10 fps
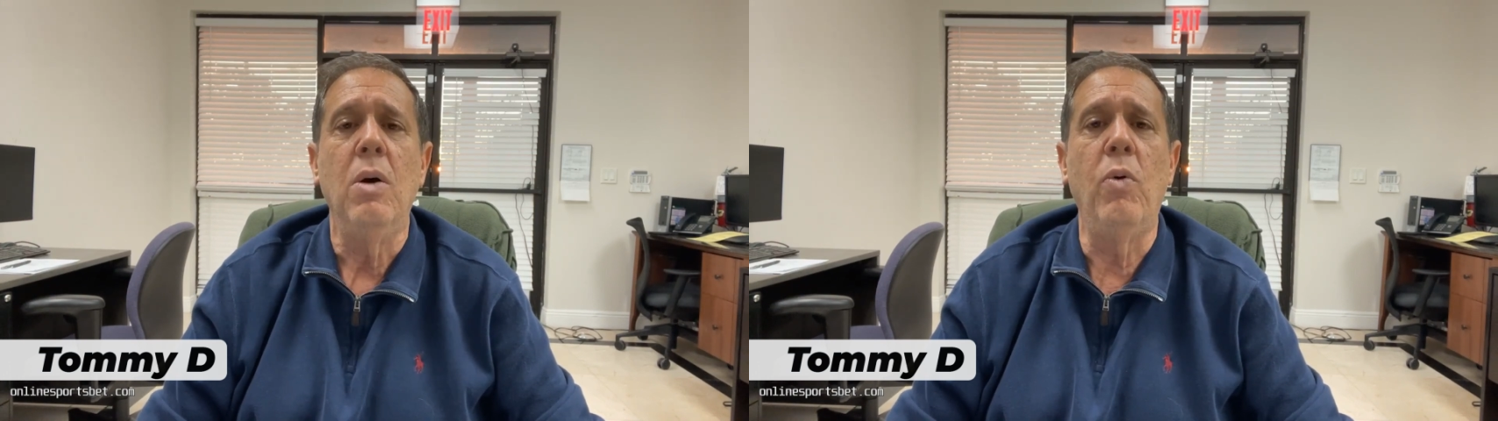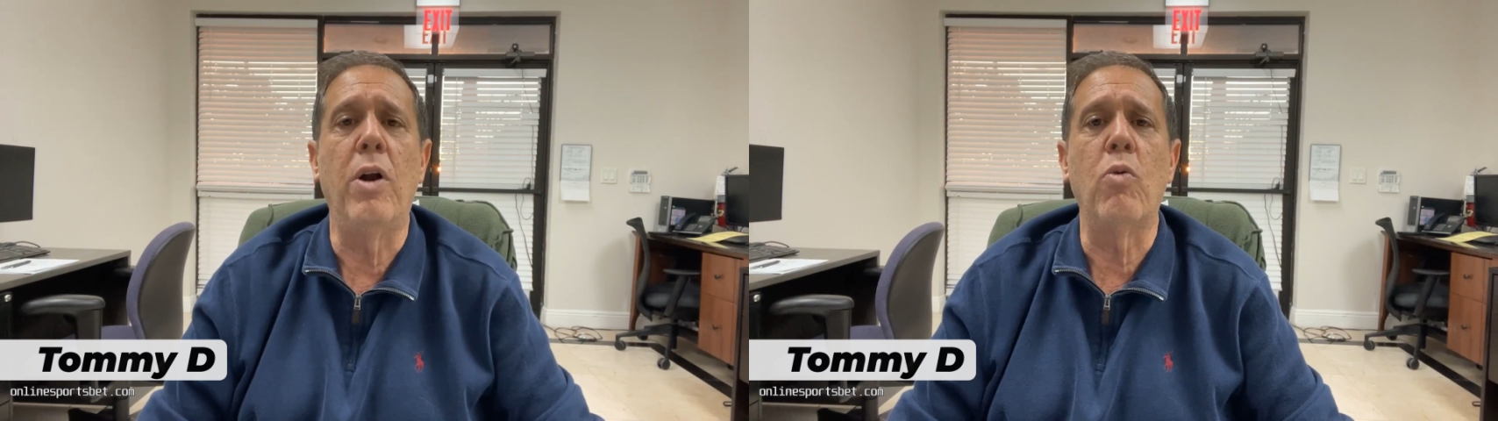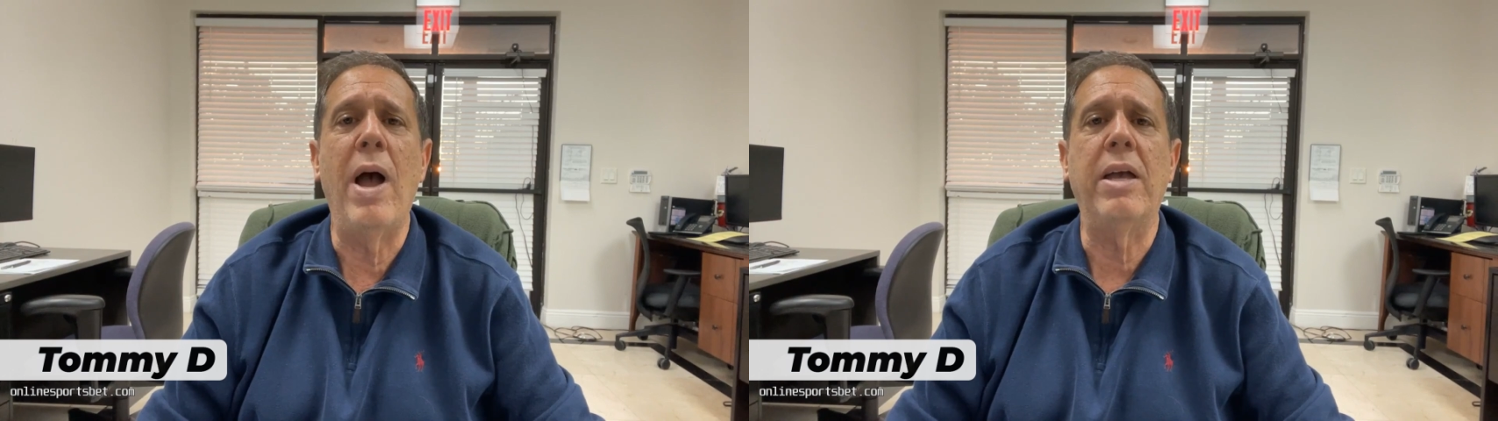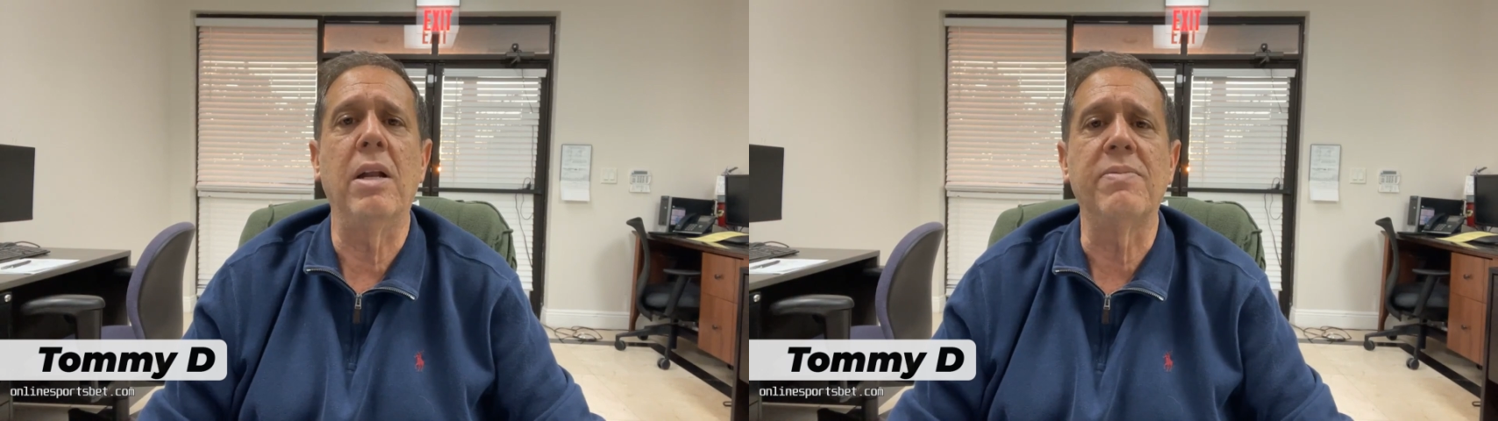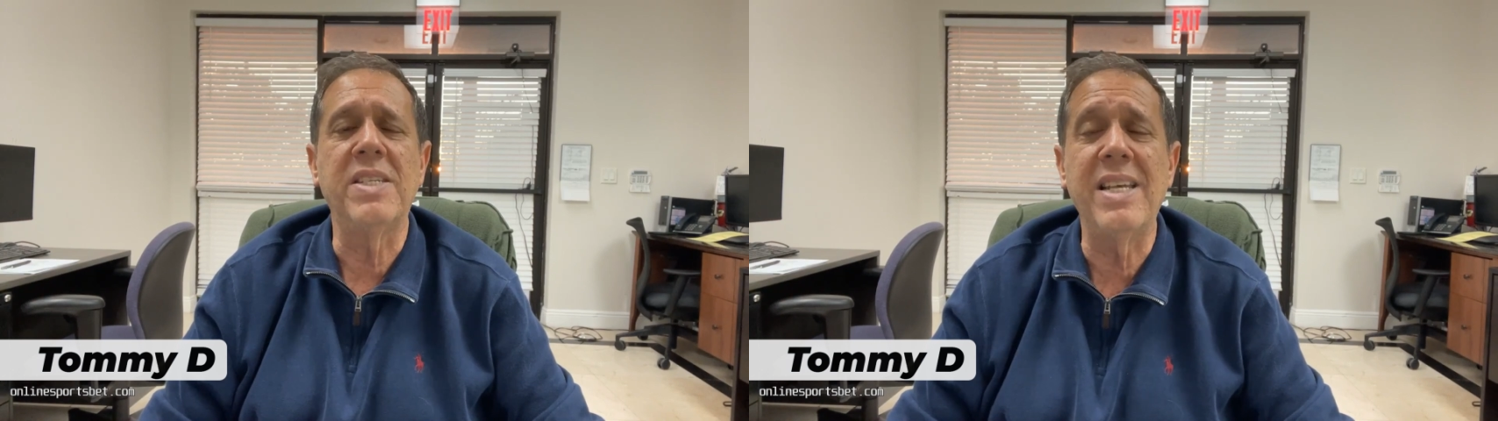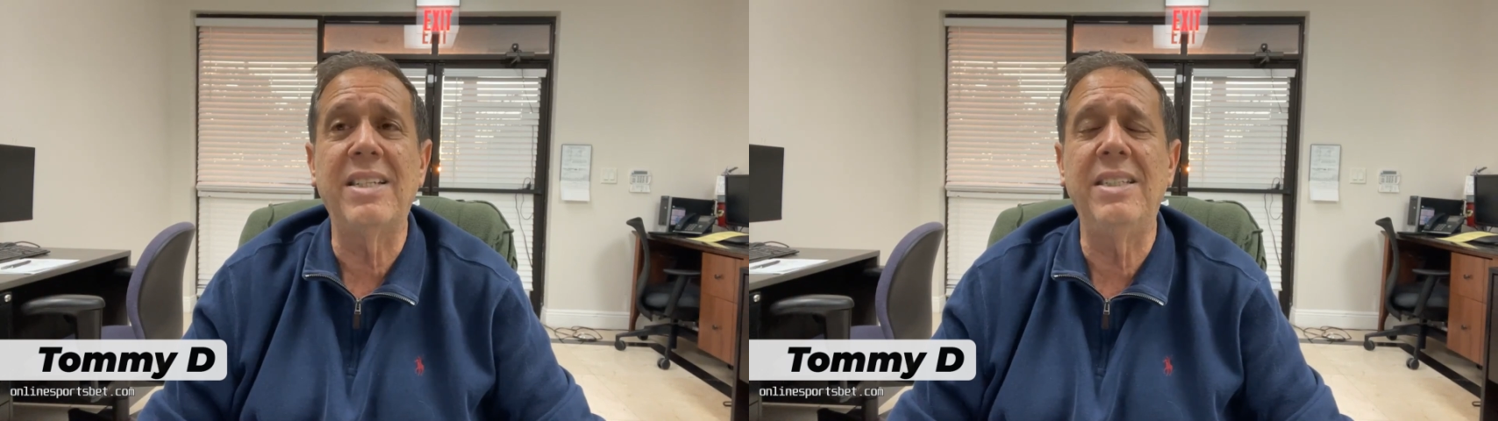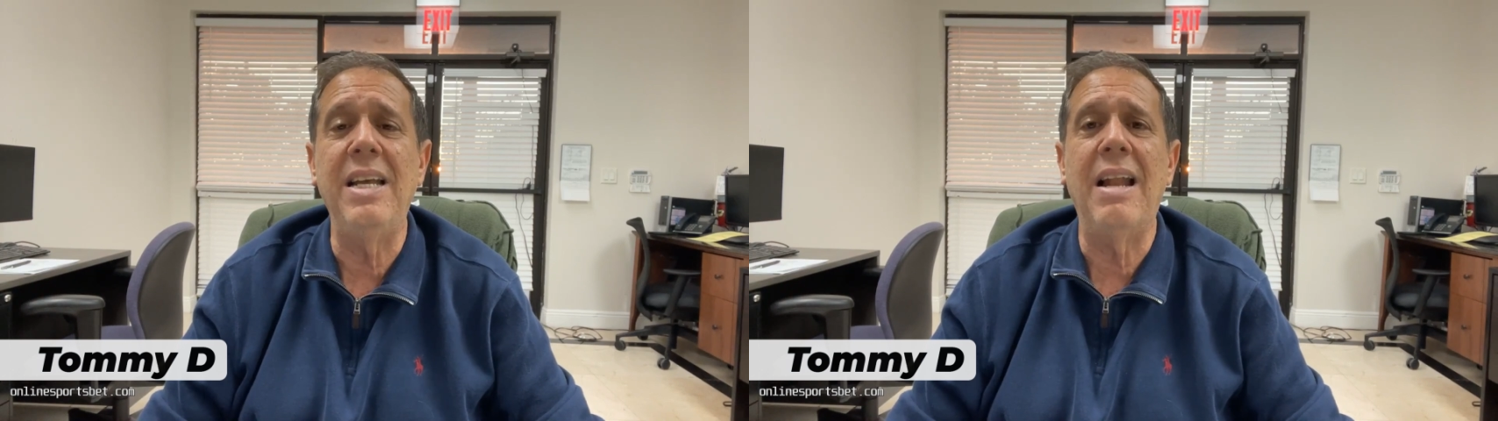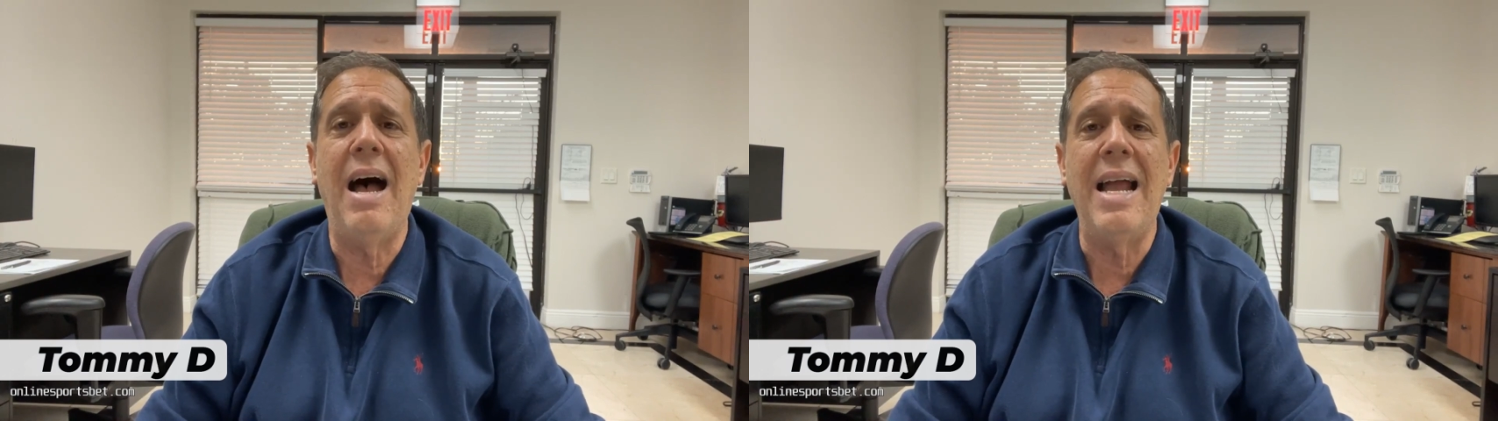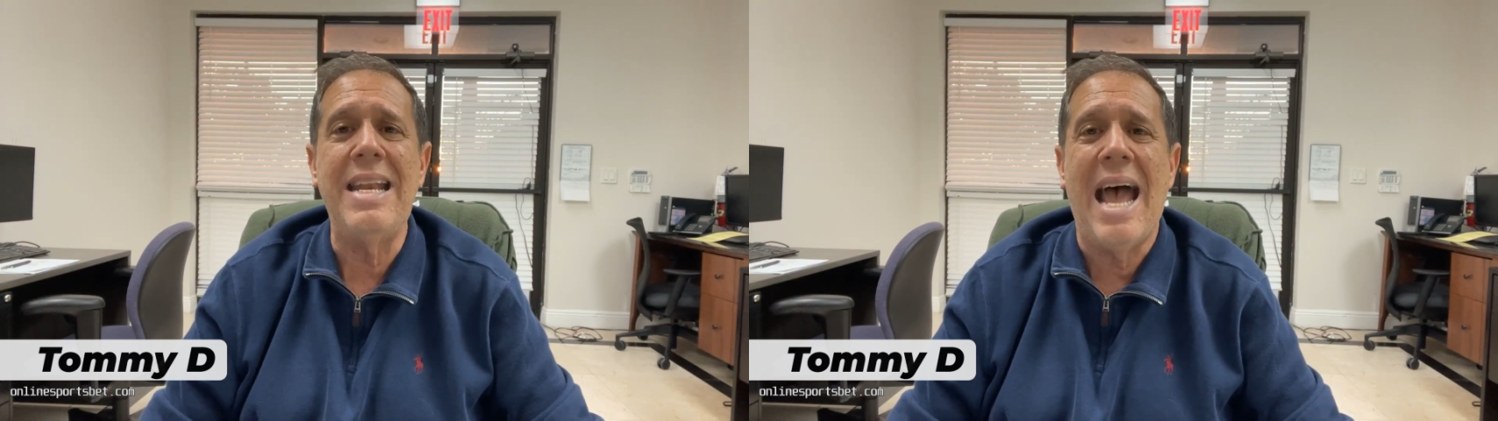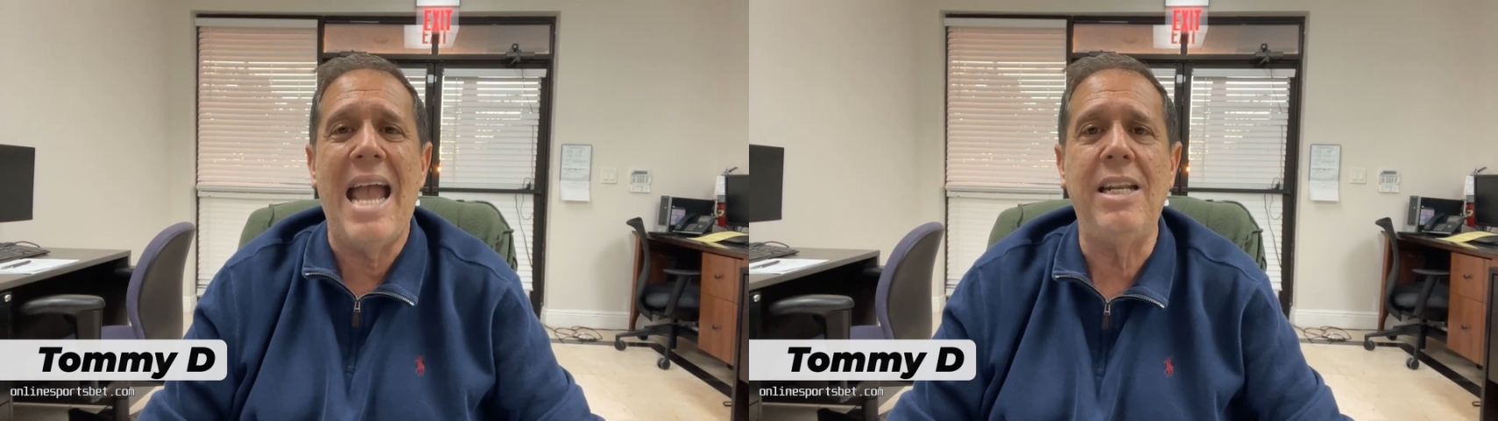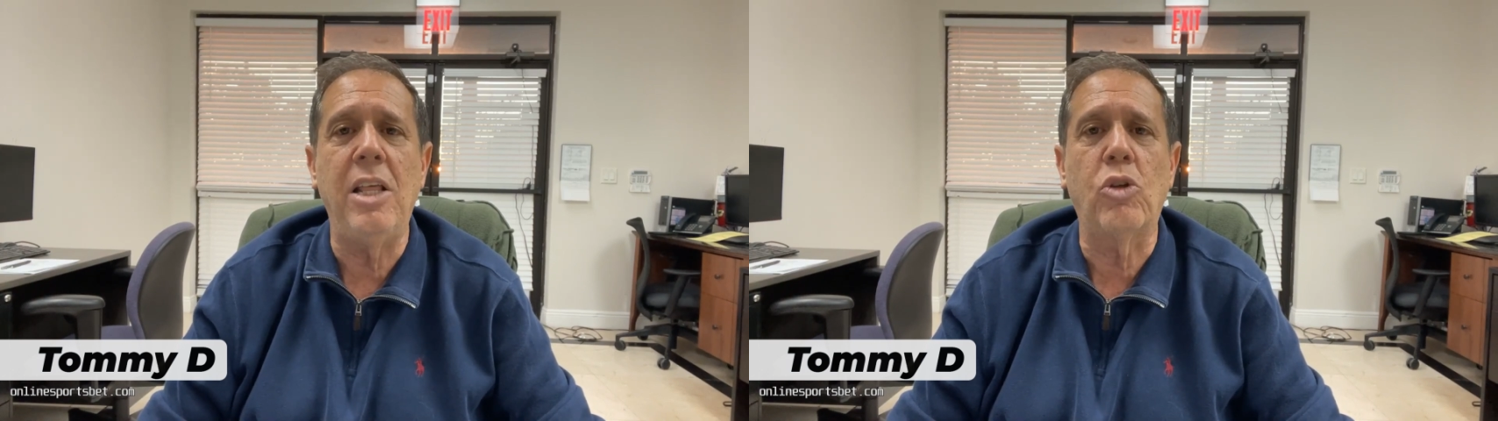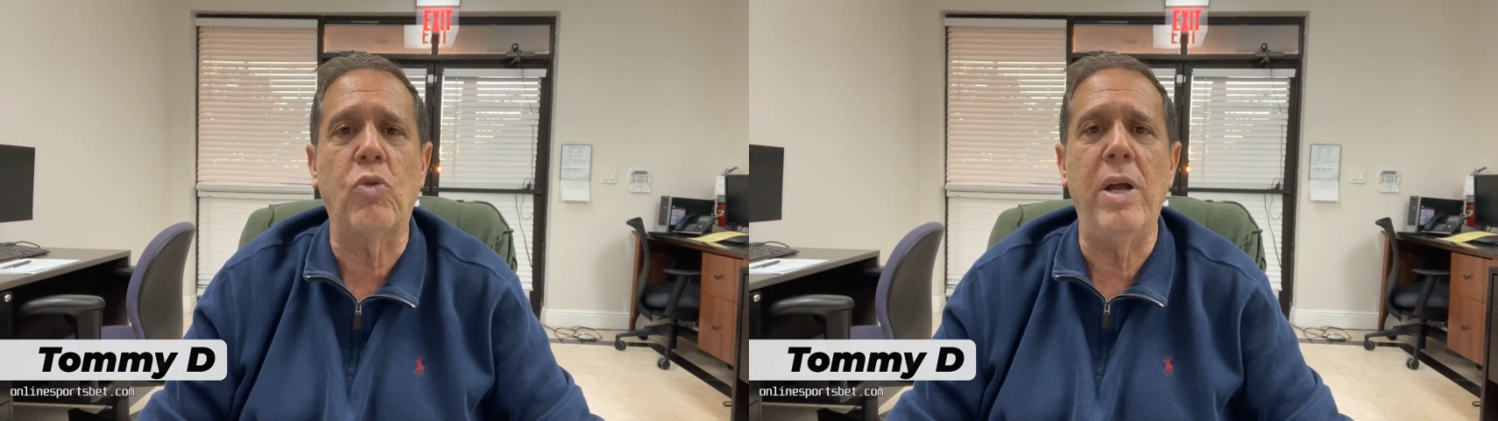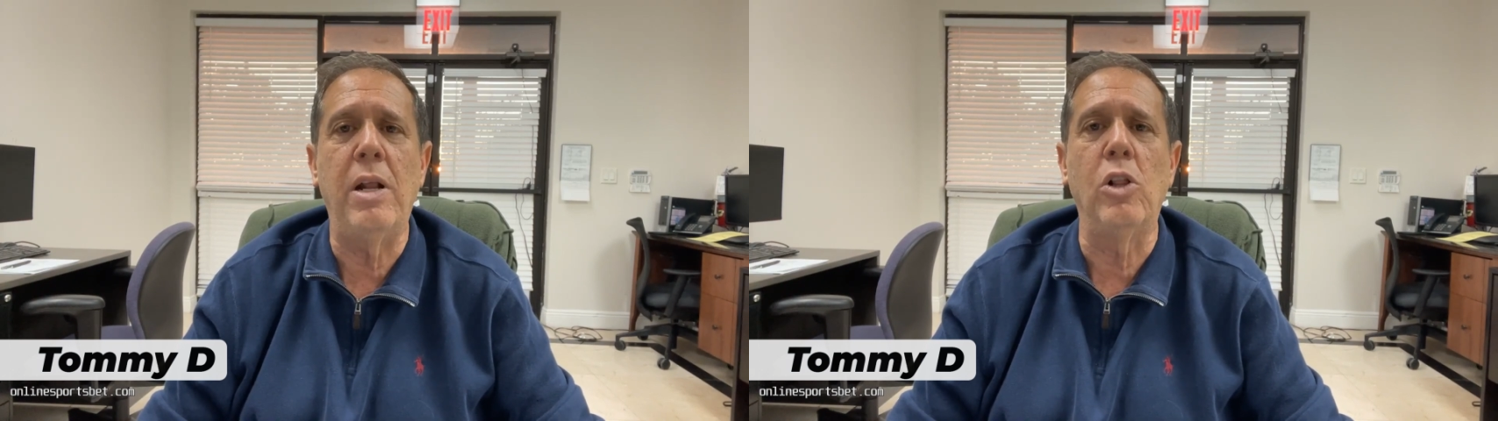with a record of 69-93.